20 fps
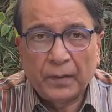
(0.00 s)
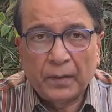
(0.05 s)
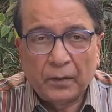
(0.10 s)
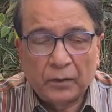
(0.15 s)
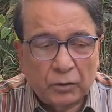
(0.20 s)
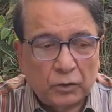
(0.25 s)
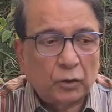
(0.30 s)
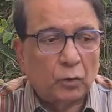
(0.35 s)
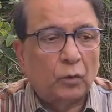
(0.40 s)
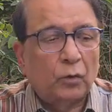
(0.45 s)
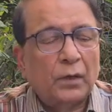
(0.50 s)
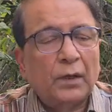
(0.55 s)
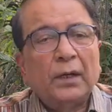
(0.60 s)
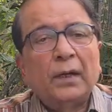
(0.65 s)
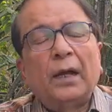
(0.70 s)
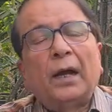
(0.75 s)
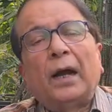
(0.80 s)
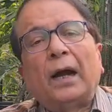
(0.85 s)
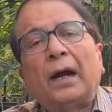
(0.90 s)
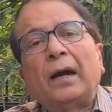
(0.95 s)
So,
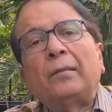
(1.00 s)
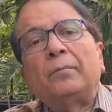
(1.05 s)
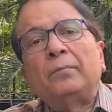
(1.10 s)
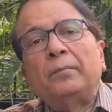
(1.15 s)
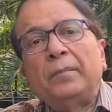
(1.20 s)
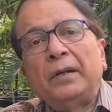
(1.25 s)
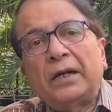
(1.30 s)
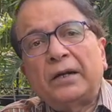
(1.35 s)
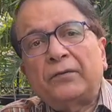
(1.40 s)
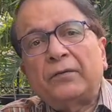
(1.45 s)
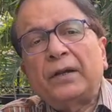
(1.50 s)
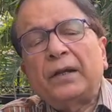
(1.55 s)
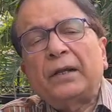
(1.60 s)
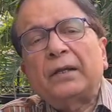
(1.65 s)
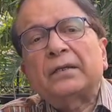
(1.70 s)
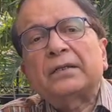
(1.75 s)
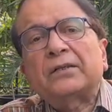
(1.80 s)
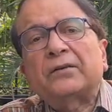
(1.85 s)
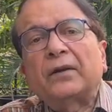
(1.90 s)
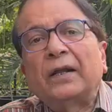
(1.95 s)
our
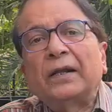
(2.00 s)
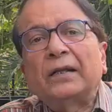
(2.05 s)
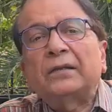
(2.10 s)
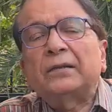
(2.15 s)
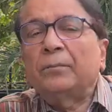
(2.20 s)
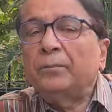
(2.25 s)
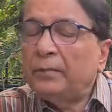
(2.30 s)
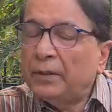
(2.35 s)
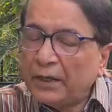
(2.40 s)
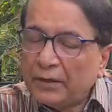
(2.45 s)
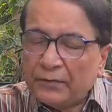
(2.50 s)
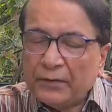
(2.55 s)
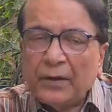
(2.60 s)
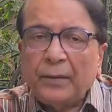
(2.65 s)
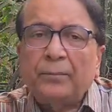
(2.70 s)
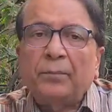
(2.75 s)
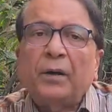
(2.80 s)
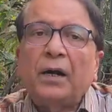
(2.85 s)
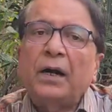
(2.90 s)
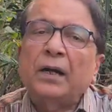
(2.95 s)
military strength,
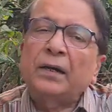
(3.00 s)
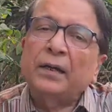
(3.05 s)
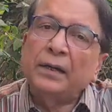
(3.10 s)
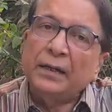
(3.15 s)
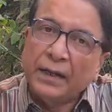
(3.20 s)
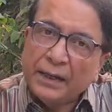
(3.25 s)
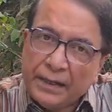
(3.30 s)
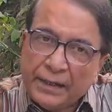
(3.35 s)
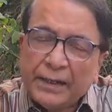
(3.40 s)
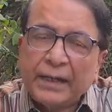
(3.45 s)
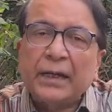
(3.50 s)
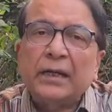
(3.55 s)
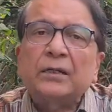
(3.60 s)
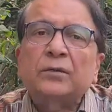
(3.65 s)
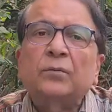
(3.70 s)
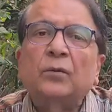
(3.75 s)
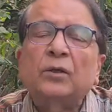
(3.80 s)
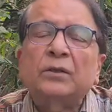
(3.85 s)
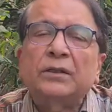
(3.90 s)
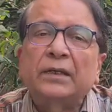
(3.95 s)
military power in any
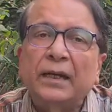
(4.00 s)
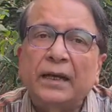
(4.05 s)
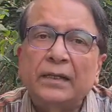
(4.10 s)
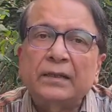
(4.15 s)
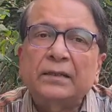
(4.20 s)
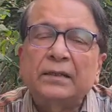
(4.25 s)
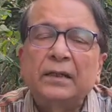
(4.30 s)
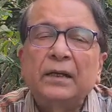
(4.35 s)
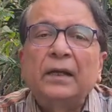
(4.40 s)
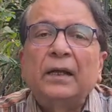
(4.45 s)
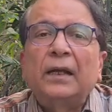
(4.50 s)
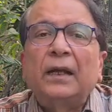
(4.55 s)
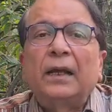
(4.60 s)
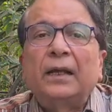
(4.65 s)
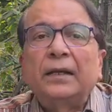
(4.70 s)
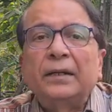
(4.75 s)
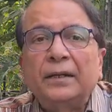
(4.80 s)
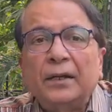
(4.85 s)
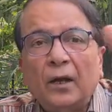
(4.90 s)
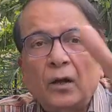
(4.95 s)
case was less,
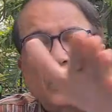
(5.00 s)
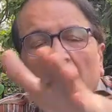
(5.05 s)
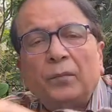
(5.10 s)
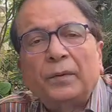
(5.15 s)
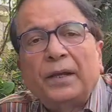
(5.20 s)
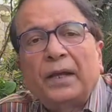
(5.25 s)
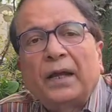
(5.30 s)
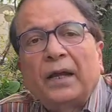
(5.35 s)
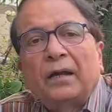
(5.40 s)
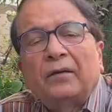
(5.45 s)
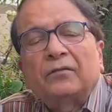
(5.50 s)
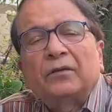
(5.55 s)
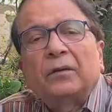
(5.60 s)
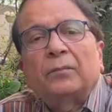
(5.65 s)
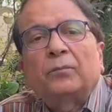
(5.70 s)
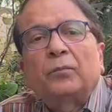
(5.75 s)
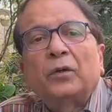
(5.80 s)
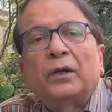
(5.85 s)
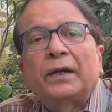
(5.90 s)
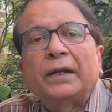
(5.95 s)
and now we have the
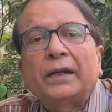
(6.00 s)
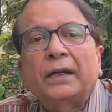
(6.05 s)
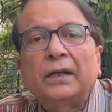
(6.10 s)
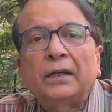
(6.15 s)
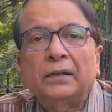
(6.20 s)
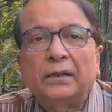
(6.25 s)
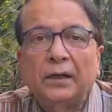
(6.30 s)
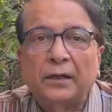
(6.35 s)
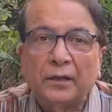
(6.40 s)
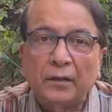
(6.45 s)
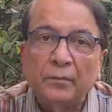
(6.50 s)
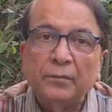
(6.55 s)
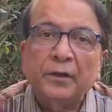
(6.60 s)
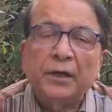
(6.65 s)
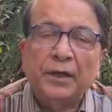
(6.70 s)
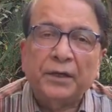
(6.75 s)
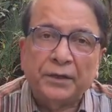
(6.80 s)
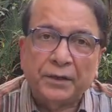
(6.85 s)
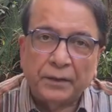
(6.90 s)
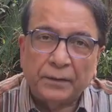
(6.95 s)
political
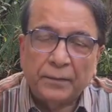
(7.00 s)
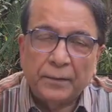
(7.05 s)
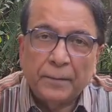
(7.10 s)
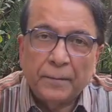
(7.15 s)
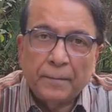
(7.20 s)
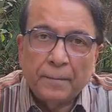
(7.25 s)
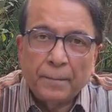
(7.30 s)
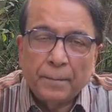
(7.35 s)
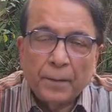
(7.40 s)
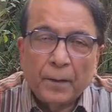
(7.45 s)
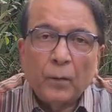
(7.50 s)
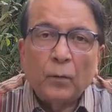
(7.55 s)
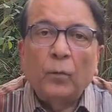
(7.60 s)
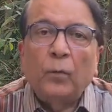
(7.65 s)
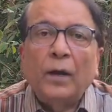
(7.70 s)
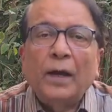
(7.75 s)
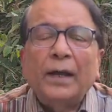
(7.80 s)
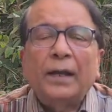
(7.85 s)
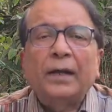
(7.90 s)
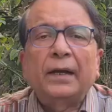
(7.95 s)
determination
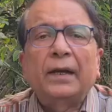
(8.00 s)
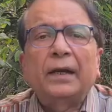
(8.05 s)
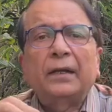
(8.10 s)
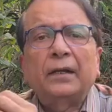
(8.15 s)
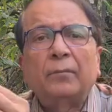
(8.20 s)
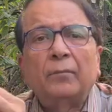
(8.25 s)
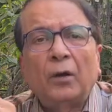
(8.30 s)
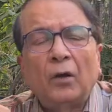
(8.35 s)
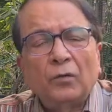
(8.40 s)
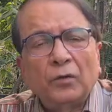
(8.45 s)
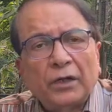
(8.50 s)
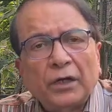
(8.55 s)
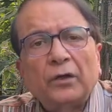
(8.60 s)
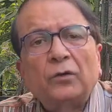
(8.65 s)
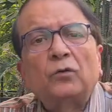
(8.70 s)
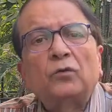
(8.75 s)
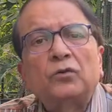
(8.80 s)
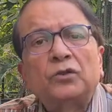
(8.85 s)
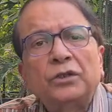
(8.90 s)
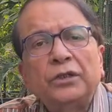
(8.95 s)
where it
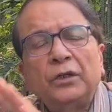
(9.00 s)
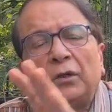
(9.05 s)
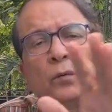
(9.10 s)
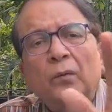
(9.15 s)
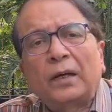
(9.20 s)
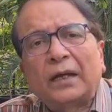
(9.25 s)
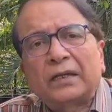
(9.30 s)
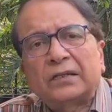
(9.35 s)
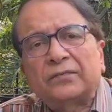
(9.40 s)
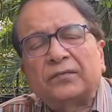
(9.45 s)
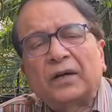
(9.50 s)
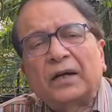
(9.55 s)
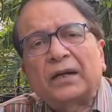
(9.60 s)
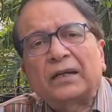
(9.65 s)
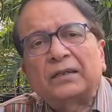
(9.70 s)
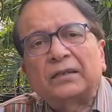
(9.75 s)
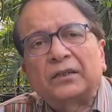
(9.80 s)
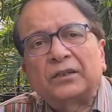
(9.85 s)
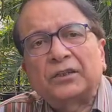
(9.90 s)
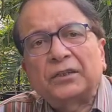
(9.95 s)
amounted to zero as far
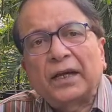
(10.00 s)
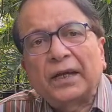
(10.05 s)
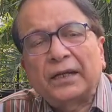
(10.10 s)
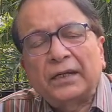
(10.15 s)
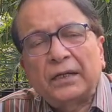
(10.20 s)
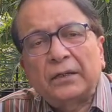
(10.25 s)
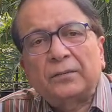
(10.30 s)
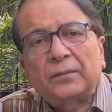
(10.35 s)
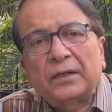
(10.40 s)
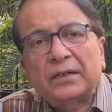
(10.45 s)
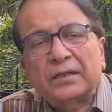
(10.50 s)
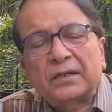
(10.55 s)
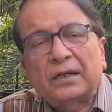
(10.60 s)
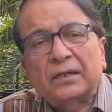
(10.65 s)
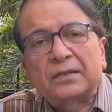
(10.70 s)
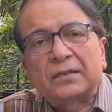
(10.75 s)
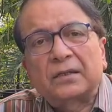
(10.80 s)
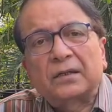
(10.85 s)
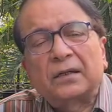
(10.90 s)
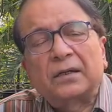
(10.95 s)
as the Chinese was
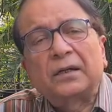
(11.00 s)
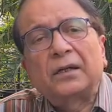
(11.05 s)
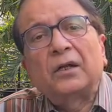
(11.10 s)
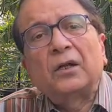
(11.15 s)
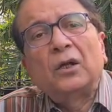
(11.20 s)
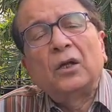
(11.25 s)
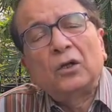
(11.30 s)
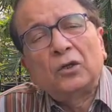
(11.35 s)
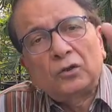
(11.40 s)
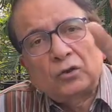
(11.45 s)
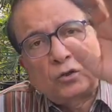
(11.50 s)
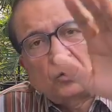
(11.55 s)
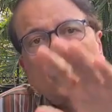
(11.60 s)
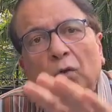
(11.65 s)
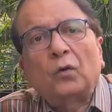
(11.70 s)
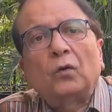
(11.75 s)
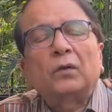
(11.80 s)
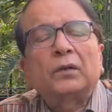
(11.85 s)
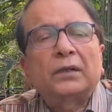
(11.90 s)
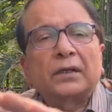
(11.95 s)
concerned.
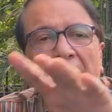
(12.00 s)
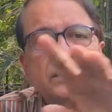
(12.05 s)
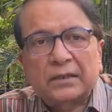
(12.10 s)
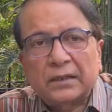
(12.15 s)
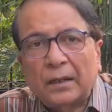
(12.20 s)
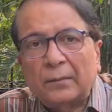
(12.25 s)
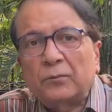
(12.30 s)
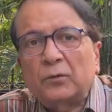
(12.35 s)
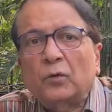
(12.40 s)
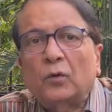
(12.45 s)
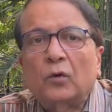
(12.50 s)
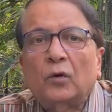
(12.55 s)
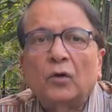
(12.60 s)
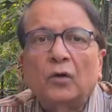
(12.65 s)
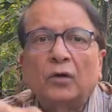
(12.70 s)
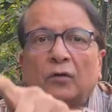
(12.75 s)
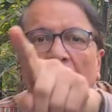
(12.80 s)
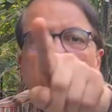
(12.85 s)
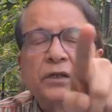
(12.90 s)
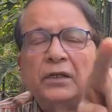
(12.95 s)
So, the sum
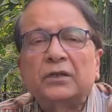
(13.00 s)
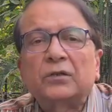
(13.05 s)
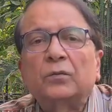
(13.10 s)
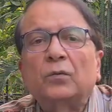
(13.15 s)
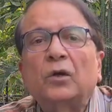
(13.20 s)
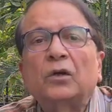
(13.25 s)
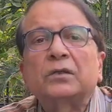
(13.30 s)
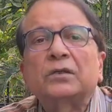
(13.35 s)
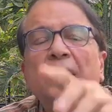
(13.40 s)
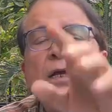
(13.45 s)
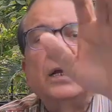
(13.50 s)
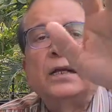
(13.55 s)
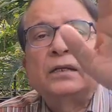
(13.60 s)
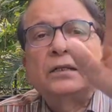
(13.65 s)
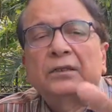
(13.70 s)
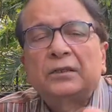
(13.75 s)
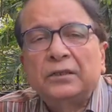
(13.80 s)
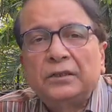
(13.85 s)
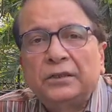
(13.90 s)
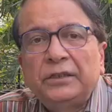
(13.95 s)
total of this was
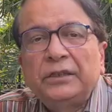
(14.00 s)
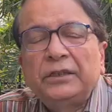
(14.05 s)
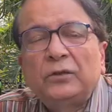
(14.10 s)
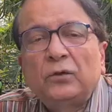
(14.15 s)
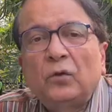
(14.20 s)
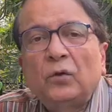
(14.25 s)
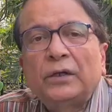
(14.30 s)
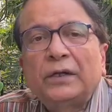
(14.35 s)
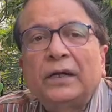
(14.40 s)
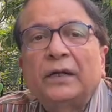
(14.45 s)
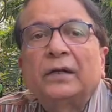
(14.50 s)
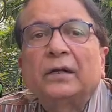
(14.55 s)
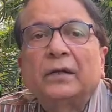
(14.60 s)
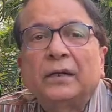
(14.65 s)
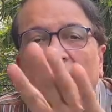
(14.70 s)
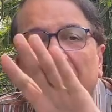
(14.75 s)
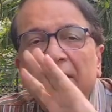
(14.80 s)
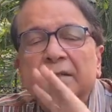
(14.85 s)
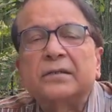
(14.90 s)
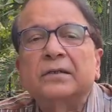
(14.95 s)
zero
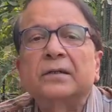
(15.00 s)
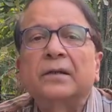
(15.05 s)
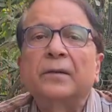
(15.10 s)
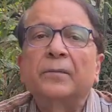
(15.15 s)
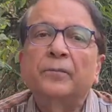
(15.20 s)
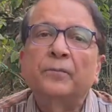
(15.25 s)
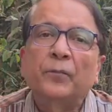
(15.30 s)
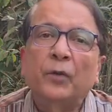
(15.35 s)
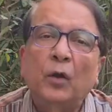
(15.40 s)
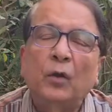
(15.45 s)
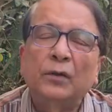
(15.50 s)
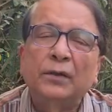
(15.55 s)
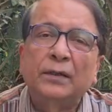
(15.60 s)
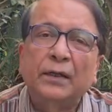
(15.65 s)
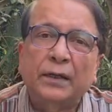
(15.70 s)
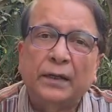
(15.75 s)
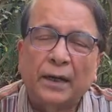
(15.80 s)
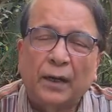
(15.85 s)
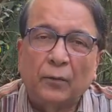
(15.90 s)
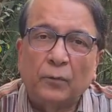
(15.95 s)
deterrence on
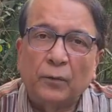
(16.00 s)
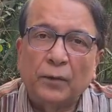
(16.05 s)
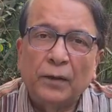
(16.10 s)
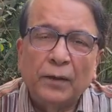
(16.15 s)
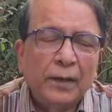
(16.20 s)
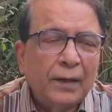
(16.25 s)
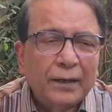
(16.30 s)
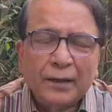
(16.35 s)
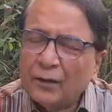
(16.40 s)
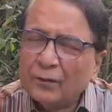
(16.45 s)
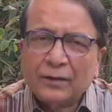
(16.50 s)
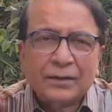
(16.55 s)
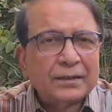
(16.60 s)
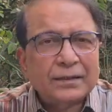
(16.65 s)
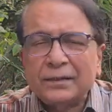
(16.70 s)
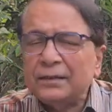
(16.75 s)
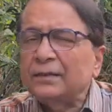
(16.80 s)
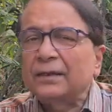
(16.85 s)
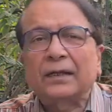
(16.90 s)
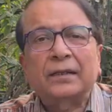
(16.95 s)
the ground. Now,
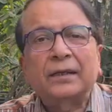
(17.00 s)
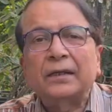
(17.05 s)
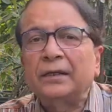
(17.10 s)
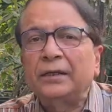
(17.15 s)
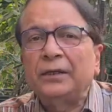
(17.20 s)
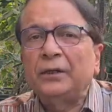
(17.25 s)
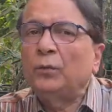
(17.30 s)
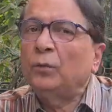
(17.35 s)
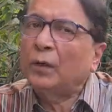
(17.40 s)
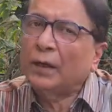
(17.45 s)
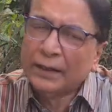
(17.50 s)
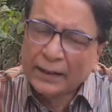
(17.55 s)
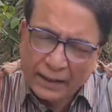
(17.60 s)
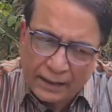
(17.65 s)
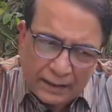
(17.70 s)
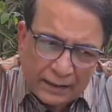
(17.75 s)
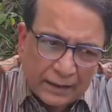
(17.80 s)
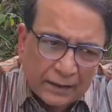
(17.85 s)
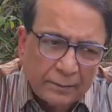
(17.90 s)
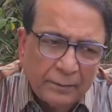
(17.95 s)
this is nothing new.
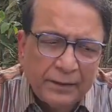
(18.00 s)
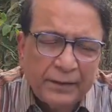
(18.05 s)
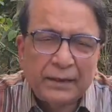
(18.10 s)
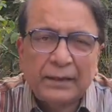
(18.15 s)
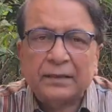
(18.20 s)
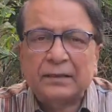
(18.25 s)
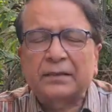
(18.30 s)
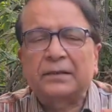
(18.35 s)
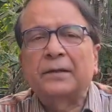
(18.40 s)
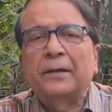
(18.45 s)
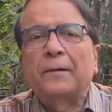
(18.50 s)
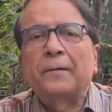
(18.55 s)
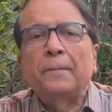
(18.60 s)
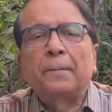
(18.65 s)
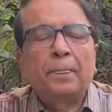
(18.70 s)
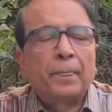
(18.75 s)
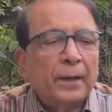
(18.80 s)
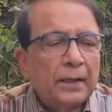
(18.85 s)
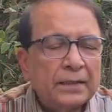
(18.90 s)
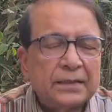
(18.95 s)
Again, let me just
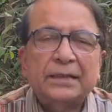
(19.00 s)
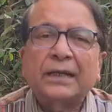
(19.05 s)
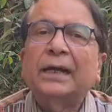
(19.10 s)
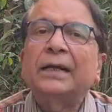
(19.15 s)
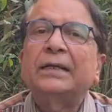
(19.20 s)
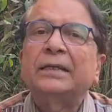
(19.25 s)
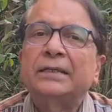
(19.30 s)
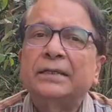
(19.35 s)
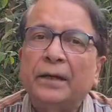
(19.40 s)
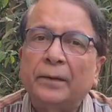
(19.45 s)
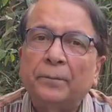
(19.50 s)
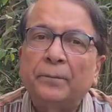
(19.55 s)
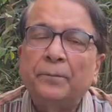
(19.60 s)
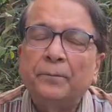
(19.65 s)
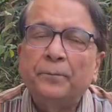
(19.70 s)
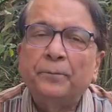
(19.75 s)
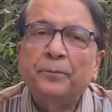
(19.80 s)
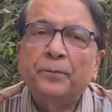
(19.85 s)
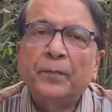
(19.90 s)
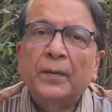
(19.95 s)
sidestep.
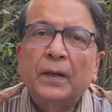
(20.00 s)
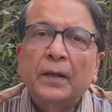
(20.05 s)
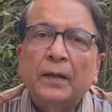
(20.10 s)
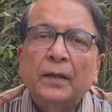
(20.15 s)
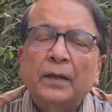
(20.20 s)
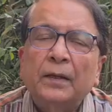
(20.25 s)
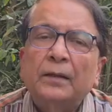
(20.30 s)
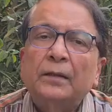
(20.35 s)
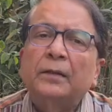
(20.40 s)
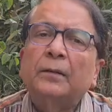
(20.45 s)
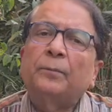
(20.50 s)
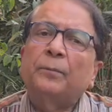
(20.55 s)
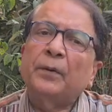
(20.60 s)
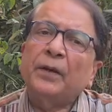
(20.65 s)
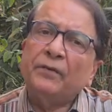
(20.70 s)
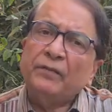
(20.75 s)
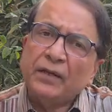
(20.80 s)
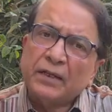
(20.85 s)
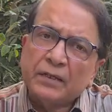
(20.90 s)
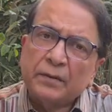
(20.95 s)
The
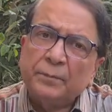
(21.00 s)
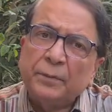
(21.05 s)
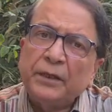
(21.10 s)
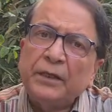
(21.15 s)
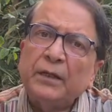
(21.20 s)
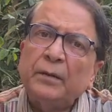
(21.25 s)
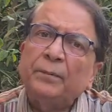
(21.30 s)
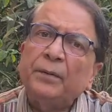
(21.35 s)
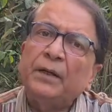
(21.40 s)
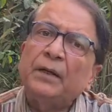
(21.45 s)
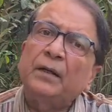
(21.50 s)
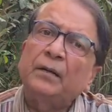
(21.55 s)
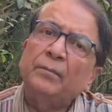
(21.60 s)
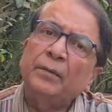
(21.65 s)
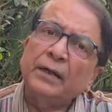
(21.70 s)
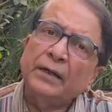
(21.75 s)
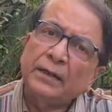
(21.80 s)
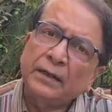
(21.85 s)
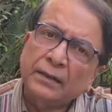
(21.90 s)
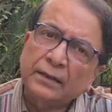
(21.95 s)
previous BJP
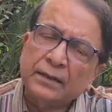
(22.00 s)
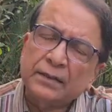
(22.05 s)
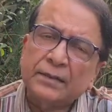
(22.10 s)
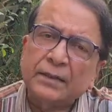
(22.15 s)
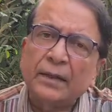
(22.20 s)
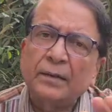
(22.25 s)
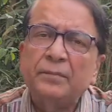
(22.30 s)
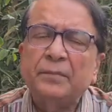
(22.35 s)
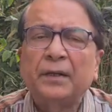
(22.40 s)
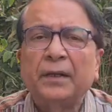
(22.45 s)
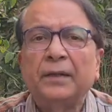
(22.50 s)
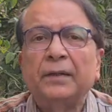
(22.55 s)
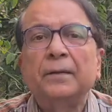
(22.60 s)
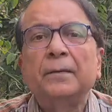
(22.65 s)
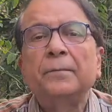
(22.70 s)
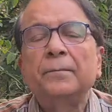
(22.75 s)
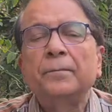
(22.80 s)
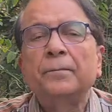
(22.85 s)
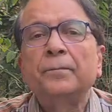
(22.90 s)
government did the same thing.